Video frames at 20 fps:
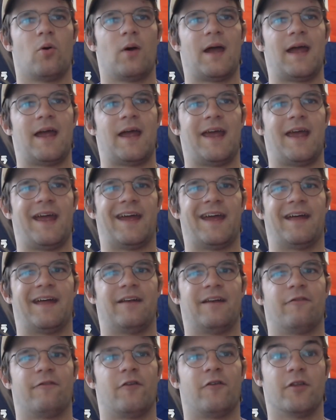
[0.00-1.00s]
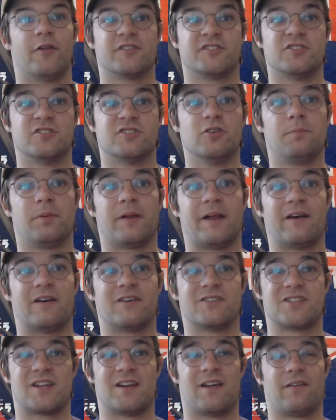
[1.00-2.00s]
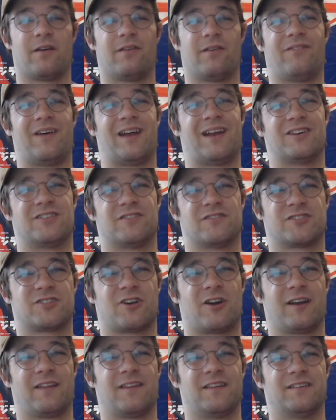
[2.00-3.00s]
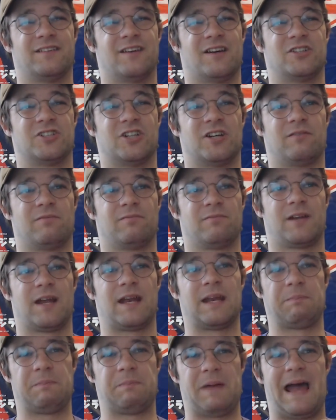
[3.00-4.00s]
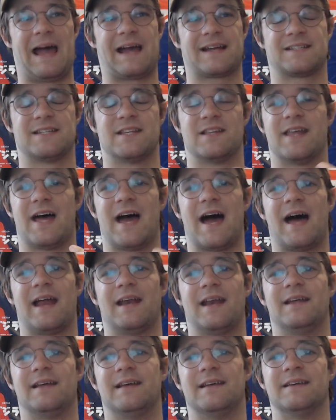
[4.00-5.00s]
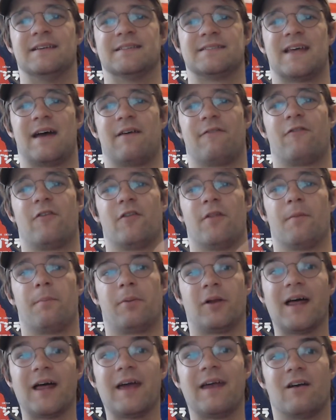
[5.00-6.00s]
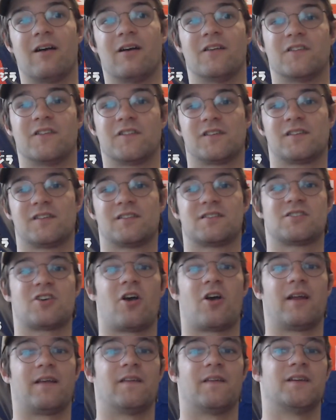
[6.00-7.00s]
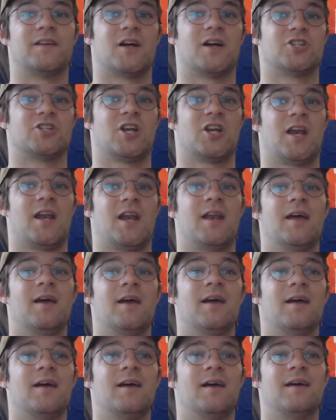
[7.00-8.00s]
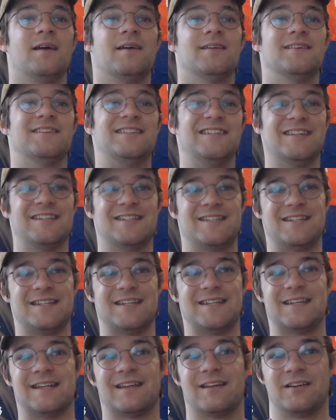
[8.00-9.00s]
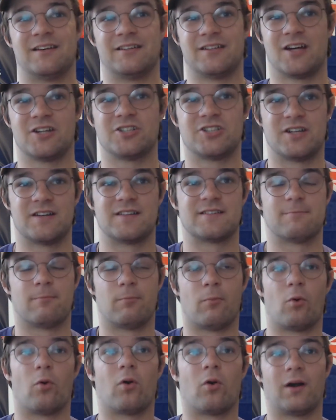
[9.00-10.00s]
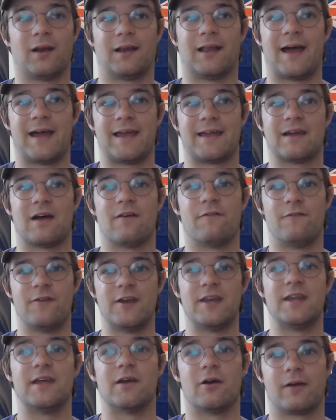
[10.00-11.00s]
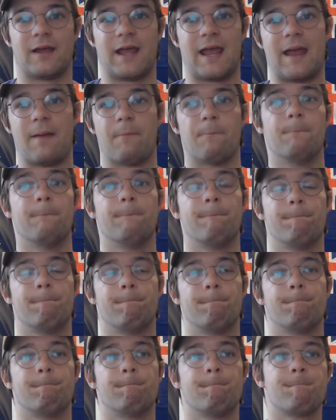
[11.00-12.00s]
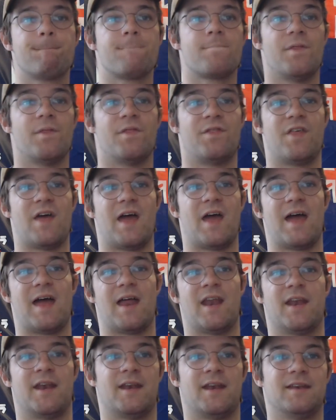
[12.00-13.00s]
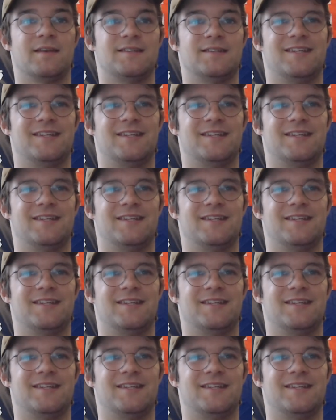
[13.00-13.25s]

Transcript: and for those new players, another advantage of starting the dungeon, getting back to that, is that for the players starting in the dungeon, D&D in the dungeon is more like a video game than